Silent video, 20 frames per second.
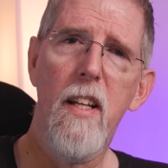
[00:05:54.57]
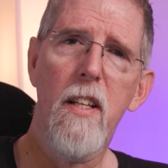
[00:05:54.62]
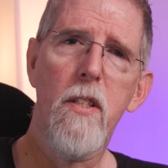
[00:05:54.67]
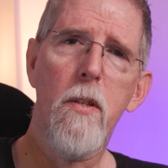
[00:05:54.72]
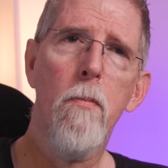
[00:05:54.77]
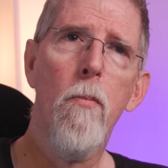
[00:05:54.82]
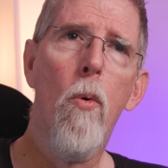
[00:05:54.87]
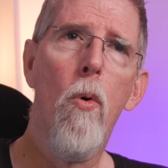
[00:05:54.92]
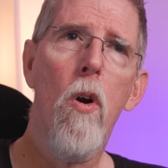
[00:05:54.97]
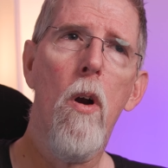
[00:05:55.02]

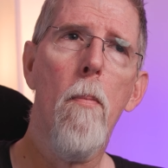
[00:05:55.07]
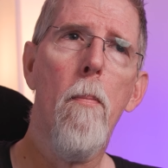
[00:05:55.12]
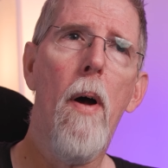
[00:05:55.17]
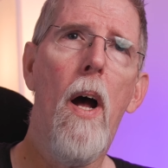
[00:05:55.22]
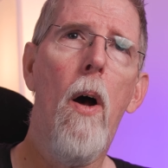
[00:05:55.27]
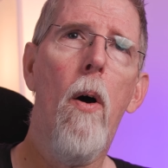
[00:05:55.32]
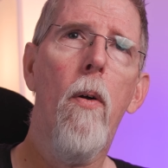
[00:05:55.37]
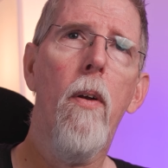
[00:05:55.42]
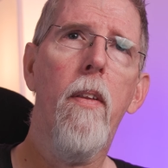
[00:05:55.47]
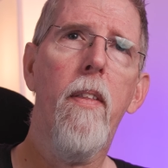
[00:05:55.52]
It's more
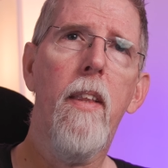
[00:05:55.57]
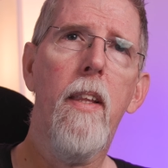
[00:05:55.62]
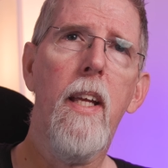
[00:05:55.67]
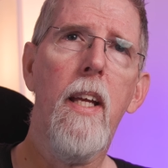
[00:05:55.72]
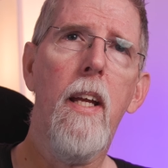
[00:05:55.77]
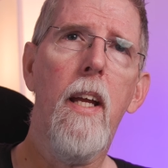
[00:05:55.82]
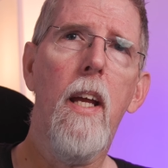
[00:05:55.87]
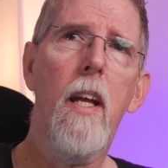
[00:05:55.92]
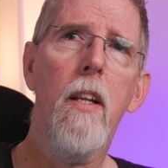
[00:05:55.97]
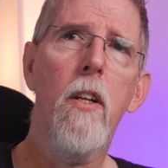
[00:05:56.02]
about
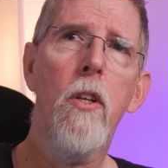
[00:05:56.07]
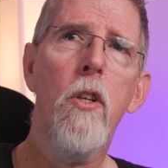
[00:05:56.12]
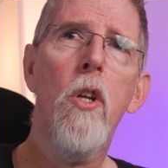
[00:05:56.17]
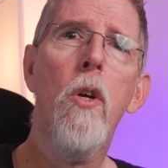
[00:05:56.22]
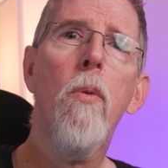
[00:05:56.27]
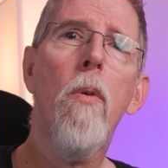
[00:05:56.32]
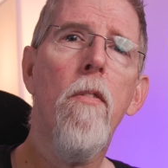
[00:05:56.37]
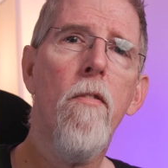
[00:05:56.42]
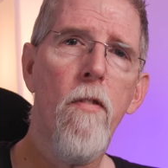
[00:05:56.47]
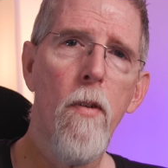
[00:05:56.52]
the
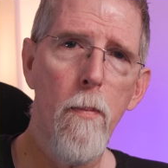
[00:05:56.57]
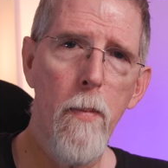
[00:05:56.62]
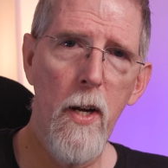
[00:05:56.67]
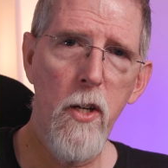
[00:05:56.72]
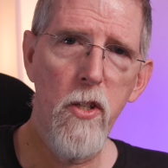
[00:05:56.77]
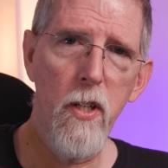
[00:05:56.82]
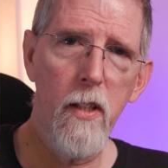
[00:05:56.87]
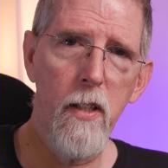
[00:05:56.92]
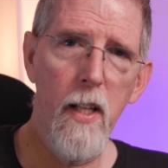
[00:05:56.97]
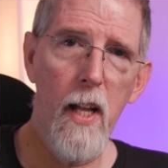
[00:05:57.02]
new
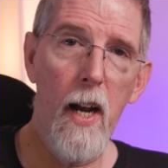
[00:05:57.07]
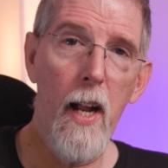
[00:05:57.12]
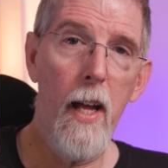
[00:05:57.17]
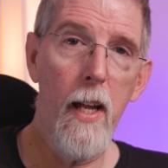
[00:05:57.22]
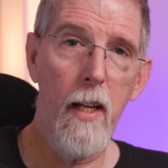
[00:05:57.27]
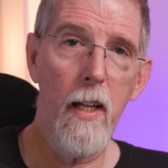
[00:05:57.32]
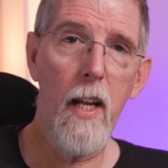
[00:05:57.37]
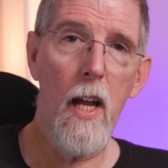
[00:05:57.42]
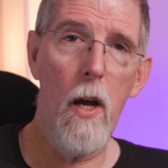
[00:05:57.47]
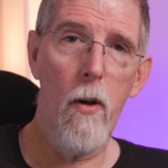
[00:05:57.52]
information that I
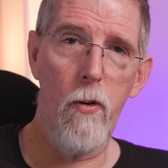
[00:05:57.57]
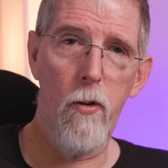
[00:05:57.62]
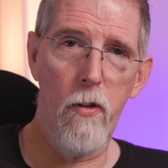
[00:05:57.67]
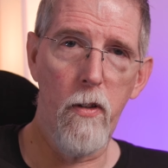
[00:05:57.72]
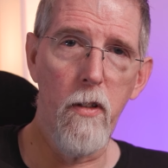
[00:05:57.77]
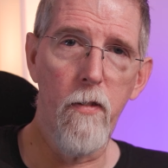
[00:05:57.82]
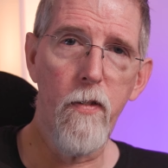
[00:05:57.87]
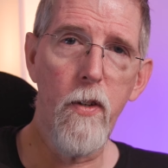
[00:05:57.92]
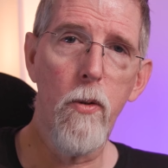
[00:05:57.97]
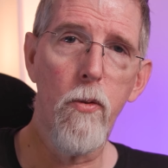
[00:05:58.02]
encounter
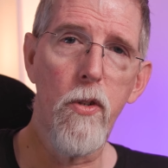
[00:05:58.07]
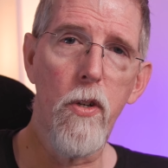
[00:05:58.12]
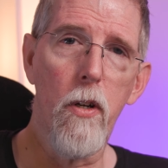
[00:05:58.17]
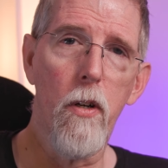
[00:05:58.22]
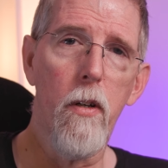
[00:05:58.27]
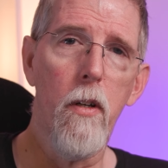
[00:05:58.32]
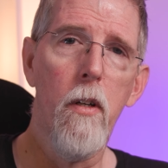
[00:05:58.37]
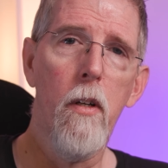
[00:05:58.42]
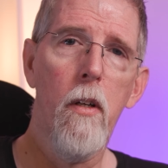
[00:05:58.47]
in the future.